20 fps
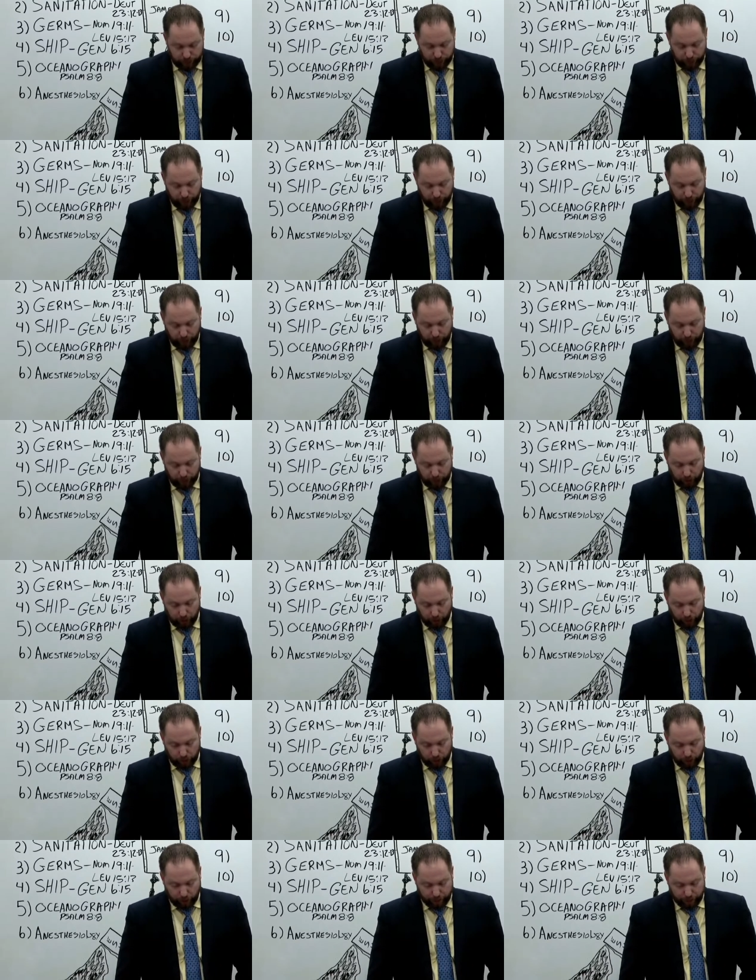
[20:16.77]
her
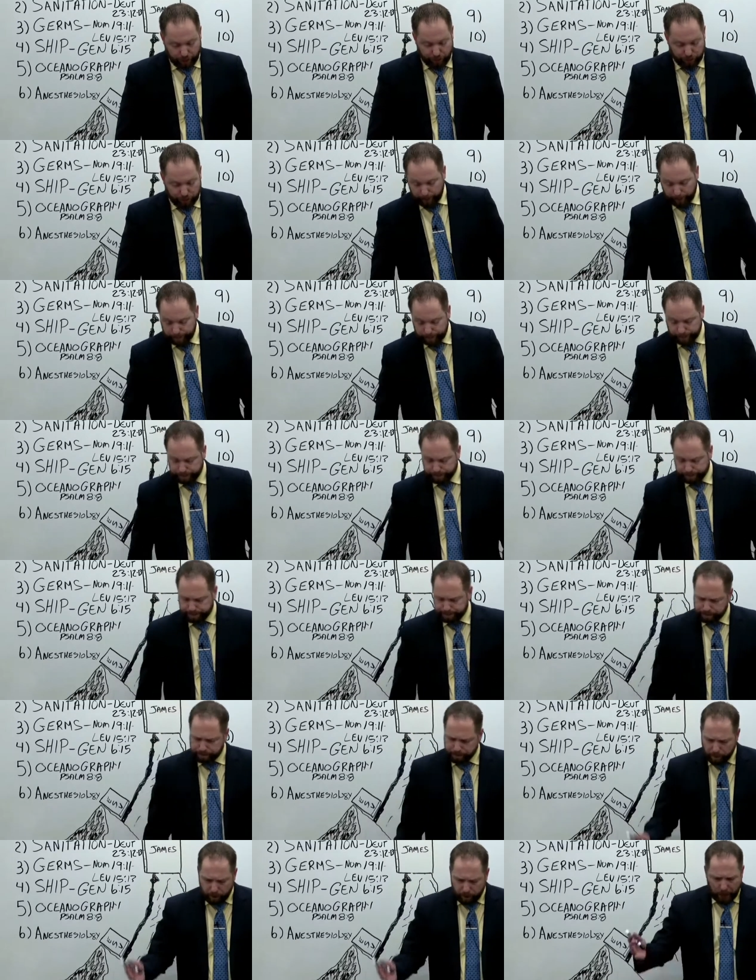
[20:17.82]
unto the man.
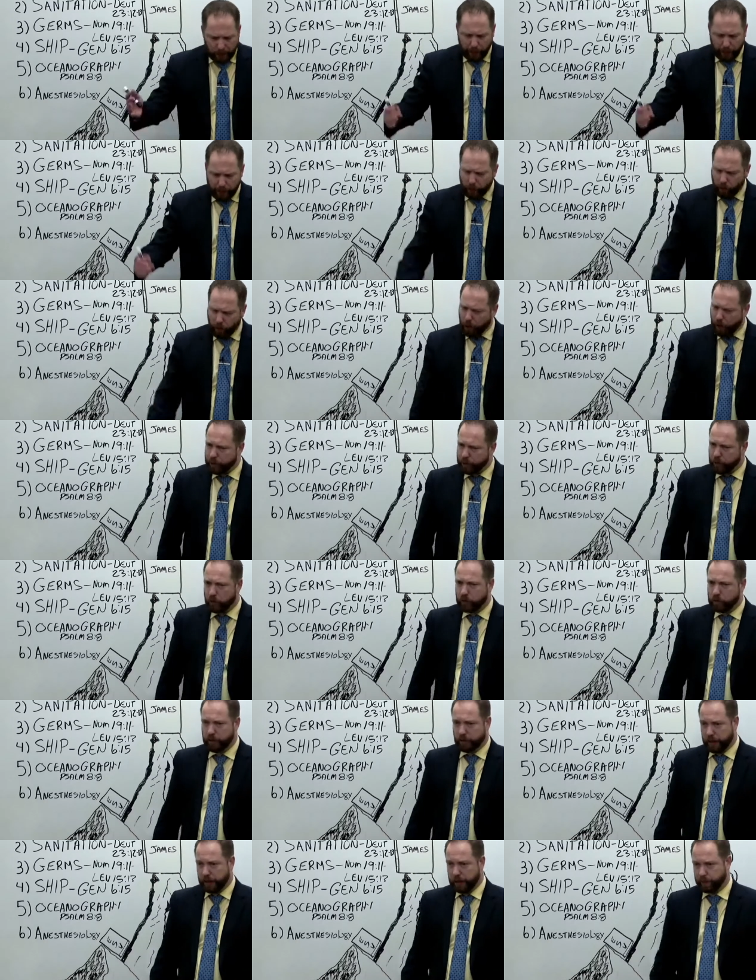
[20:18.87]
I know I've
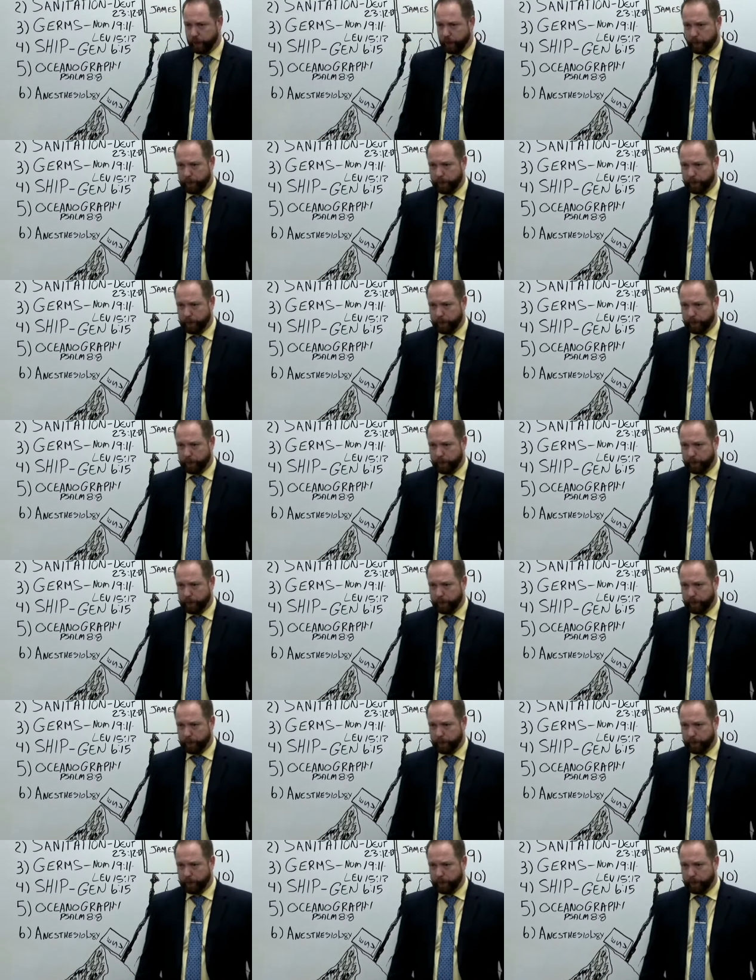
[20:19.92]
told you this,